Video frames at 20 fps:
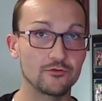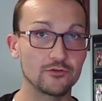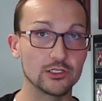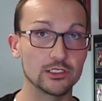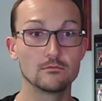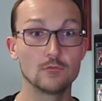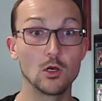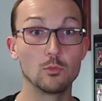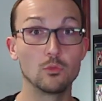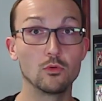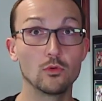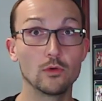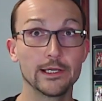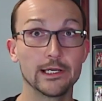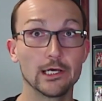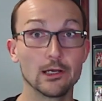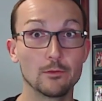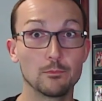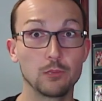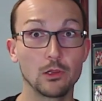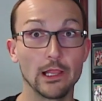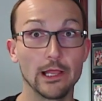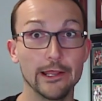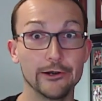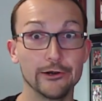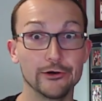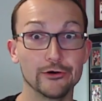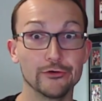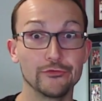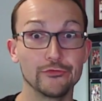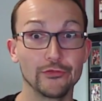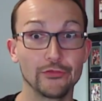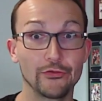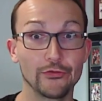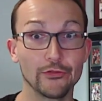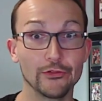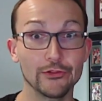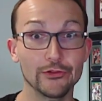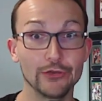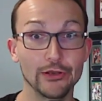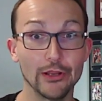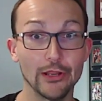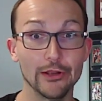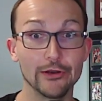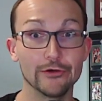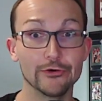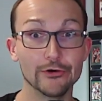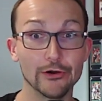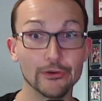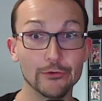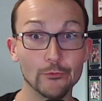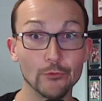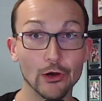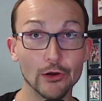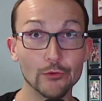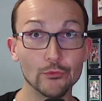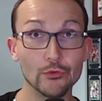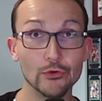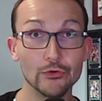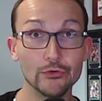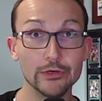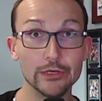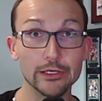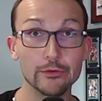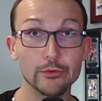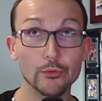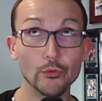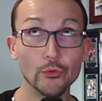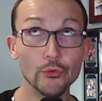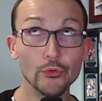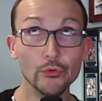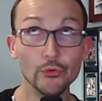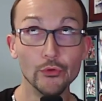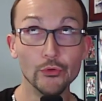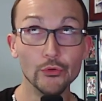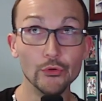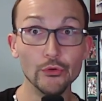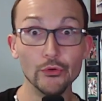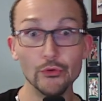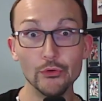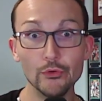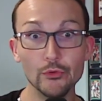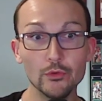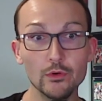Oh, but we got a planner, a facilitator, and one wounded. Ooh.